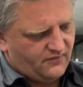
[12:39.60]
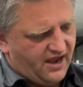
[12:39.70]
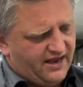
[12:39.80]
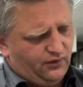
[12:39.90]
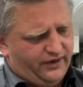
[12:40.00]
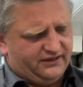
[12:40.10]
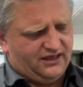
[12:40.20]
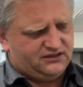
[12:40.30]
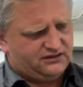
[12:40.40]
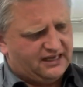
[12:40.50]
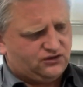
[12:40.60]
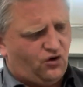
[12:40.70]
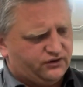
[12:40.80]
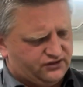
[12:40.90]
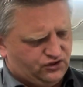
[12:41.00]
Anyway, that
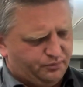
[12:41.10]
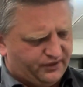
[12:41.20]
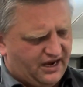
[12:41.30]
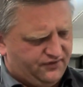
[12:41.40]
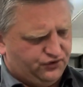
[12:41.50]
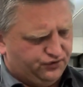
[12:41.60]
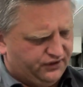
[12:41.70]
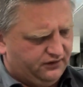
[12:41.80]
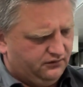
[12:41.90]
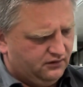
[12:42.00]
cord is super heavy duty,